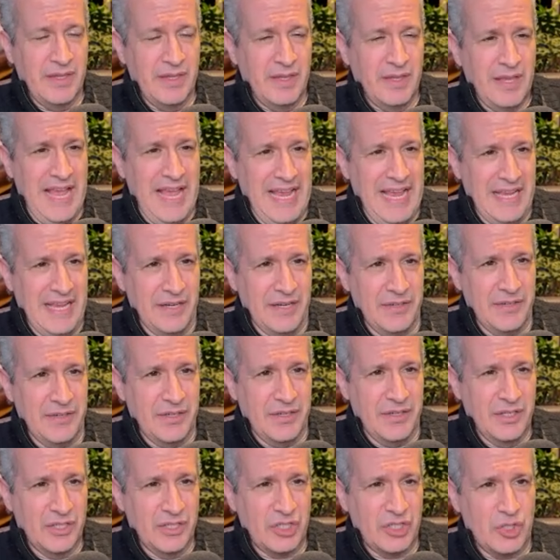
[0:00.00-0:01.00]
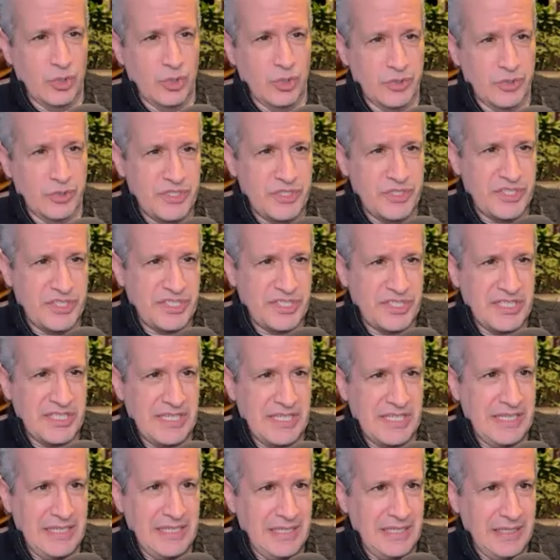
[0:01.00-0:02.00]
and you'll
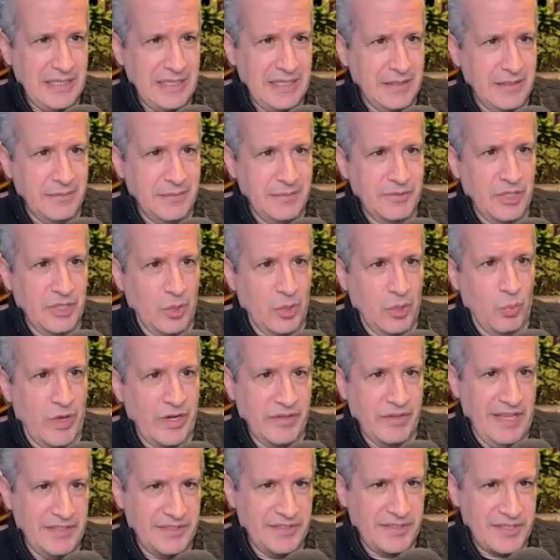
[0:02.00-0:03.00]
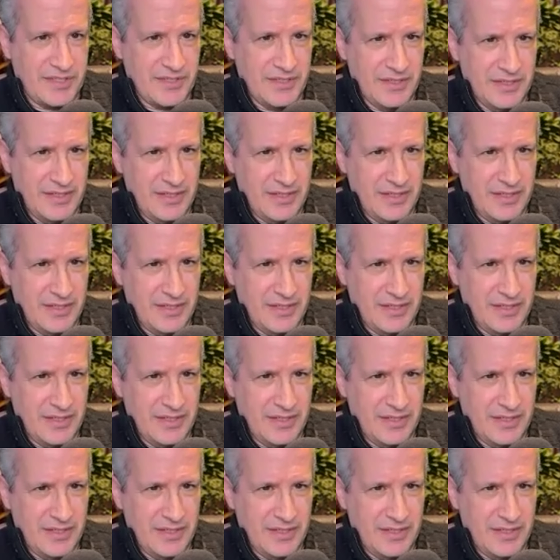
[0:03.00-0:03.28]
see, one of the events.